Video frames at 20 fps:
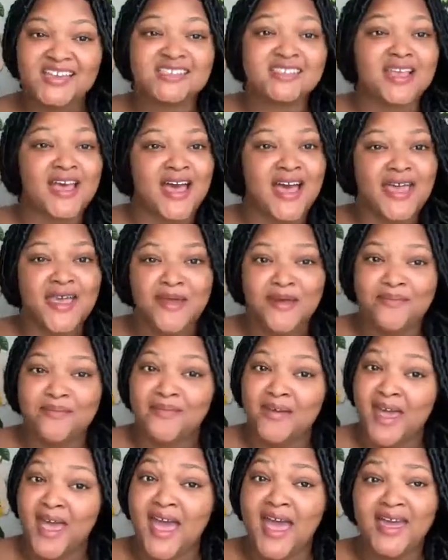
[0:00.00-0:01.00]
I am
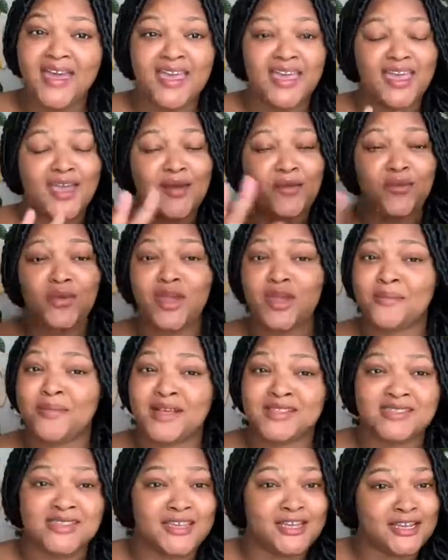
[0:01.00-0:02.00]
back and we are about
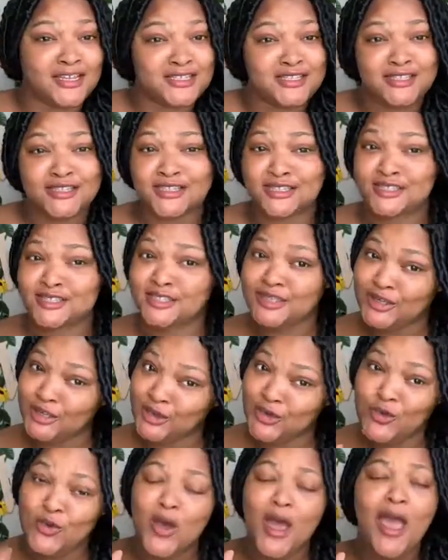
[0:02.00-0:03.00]
to get into this
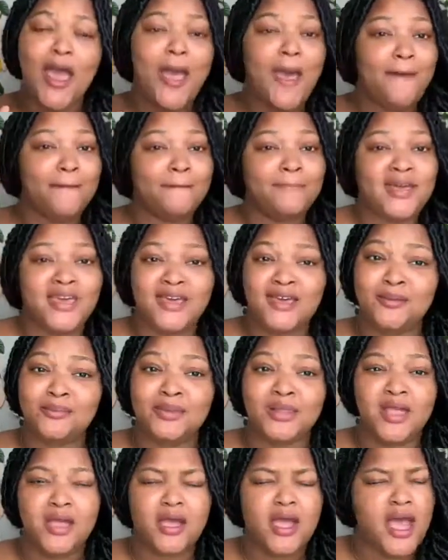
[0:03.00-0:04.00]
cute makeup
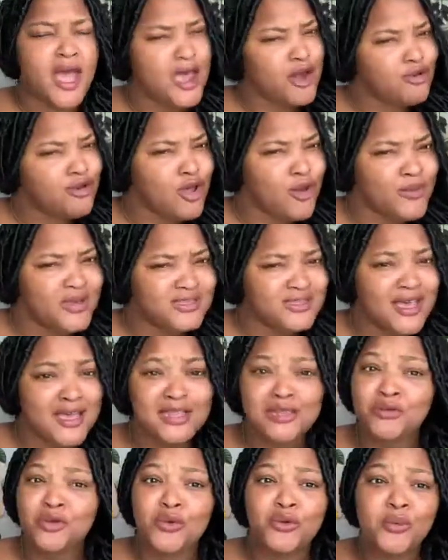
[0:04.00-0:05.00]
look. I don't know exactly
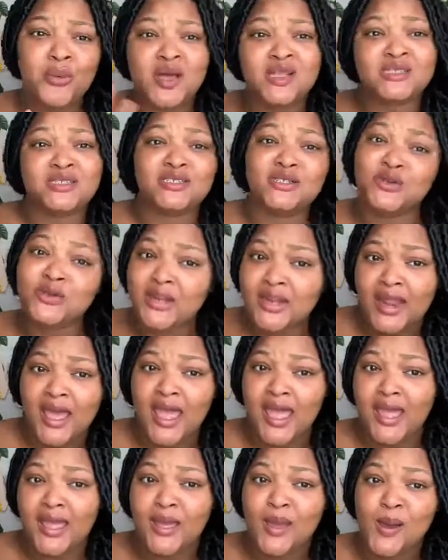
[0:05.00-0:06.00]
what we're about to do
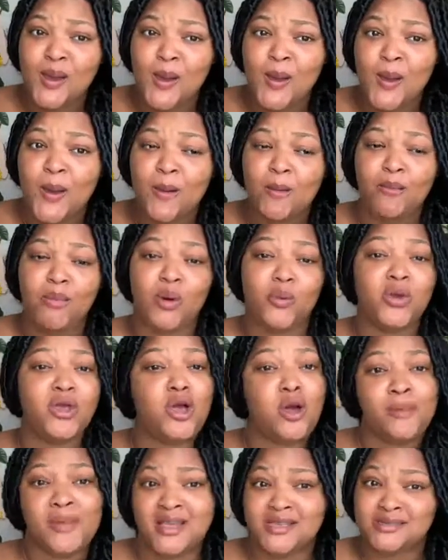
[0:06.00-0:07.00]
today, but we're
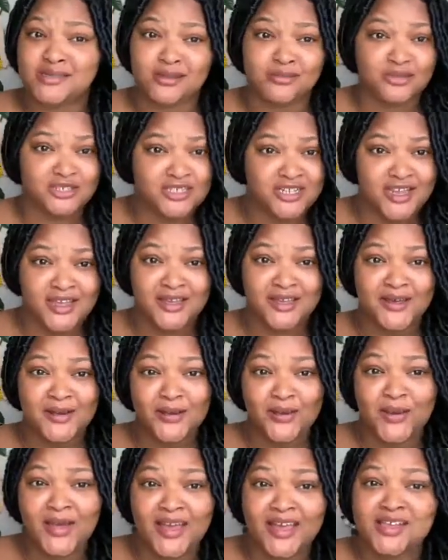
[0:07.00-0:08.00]
gonna make some shake,
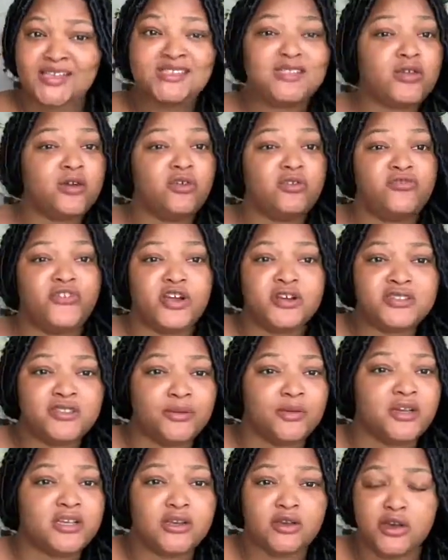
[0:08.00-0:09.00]
okay? So first I'm
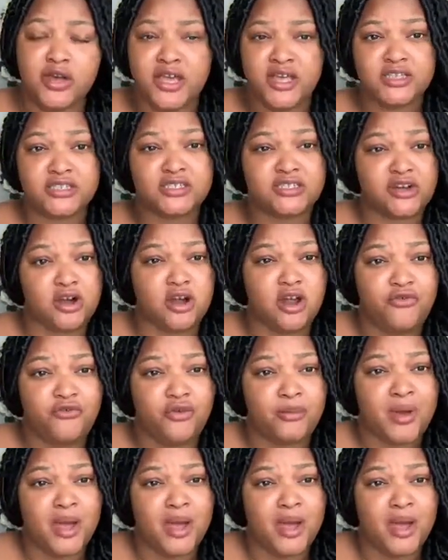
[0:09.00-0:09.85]
gonna go ahead and start off with my